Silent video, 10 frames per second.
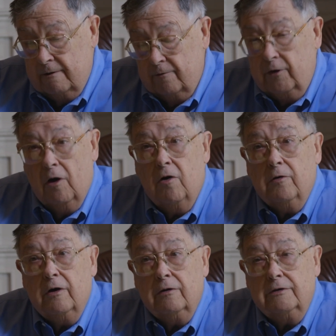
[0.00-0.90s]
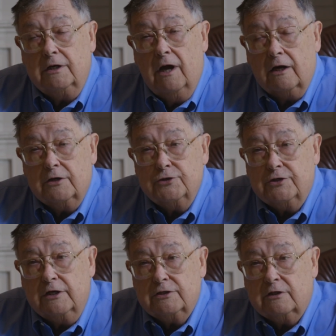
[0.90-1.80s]
the owner did not
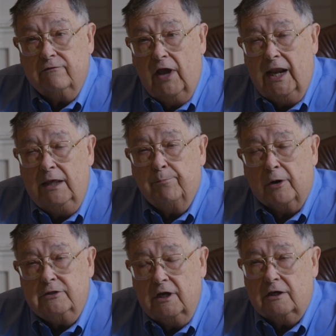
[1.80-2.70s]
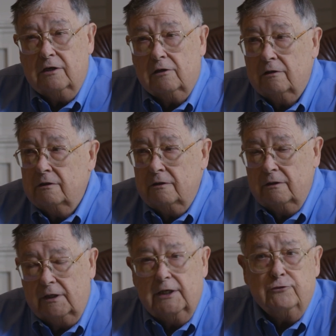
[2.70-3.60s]
consist of any particular
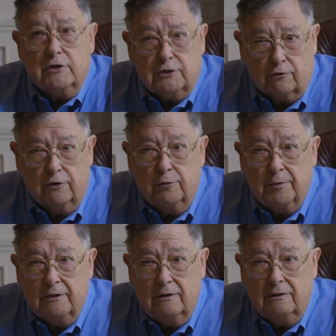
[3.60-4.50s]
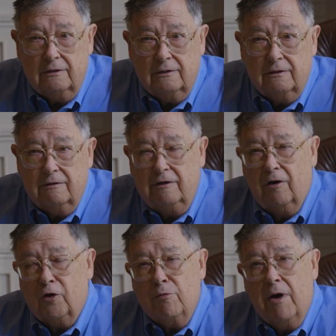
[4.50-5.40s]
interest group. The
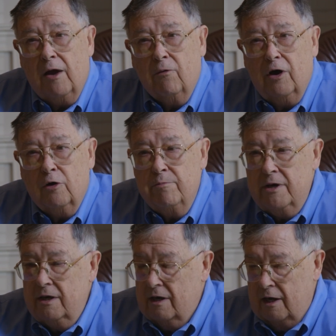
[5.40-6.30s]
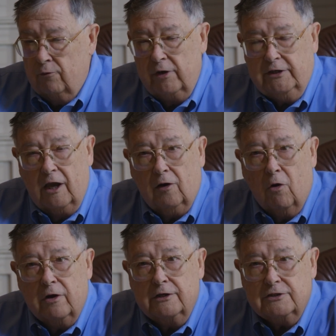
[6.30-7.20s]
owner might well be a retail
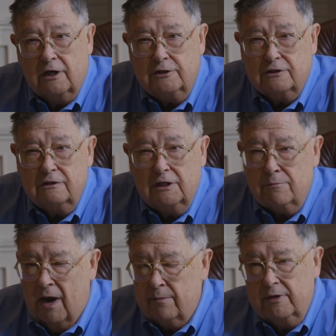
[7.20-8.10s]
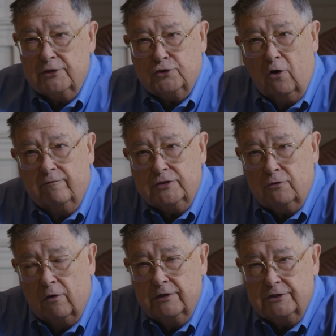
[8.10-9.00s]
organization, it might be a service
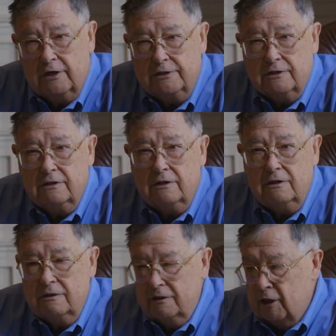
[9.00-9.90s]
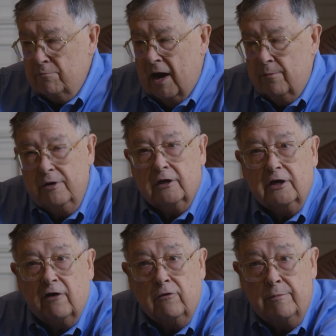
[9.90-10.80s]
organization, it might be a
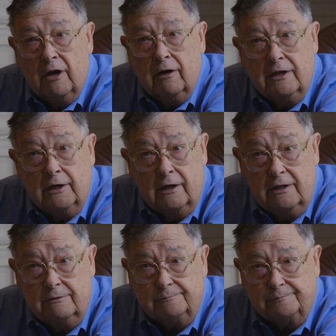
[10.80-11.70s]
governmental entity,